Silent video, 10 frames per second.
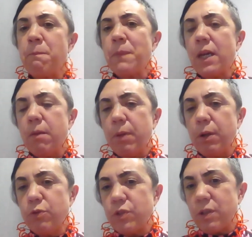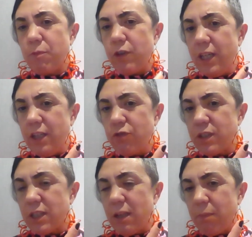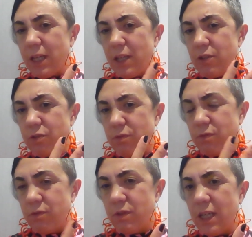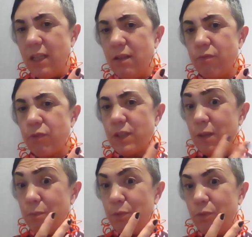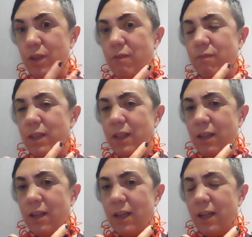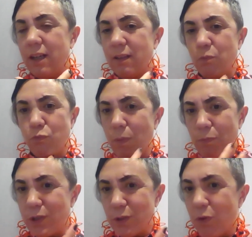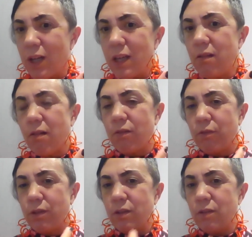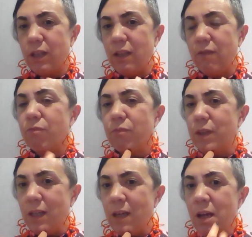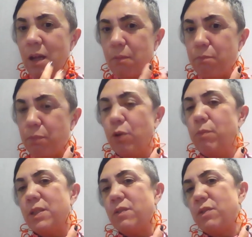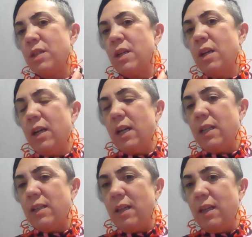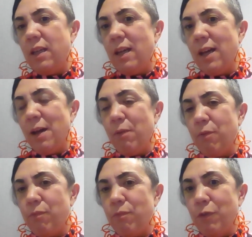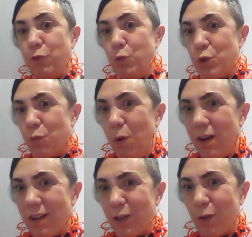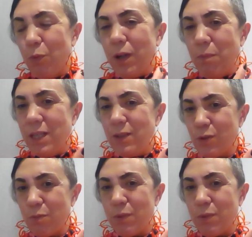but also some really interesting application in, for example, the Wipro is working on the employment and the future of work. What it means to be